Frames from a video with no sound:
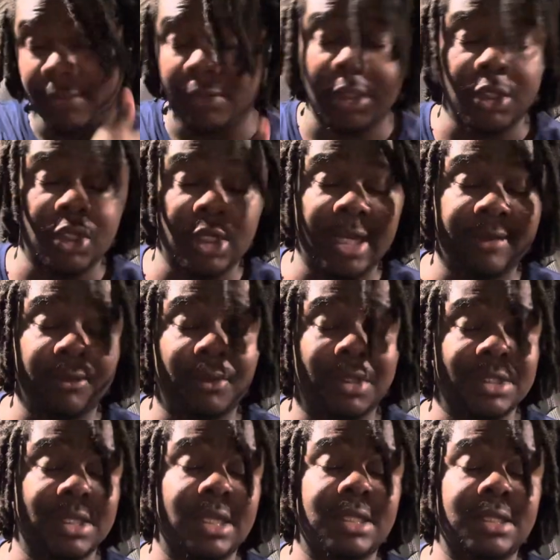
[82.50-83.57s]
for you to drive. In
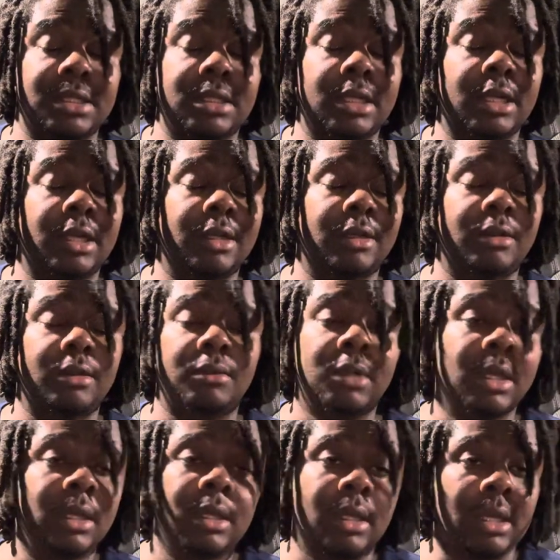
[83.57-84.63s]
worst case scenario,
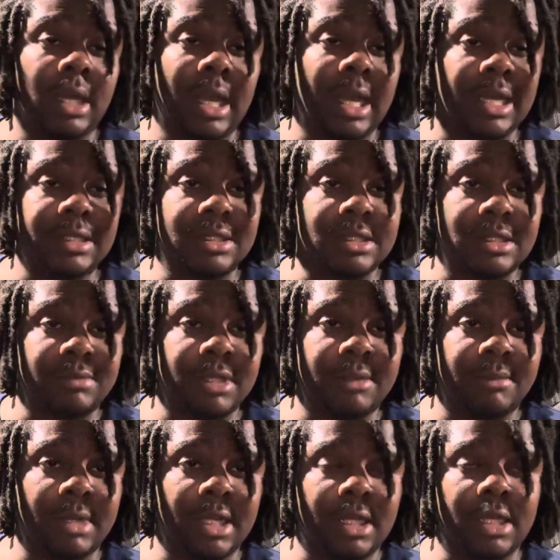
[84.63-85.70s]
I just split
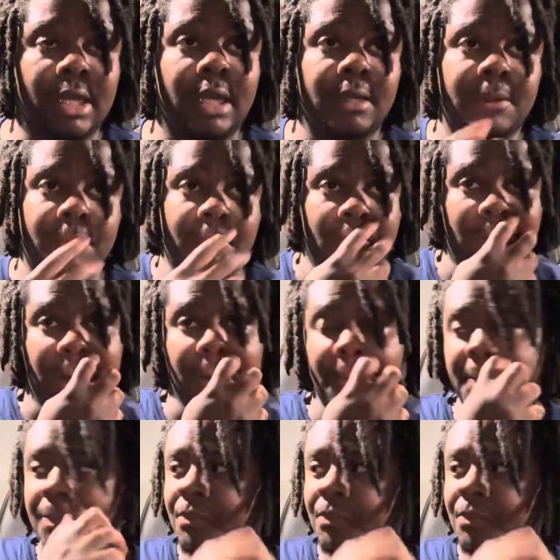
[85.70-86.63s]
my clock, right?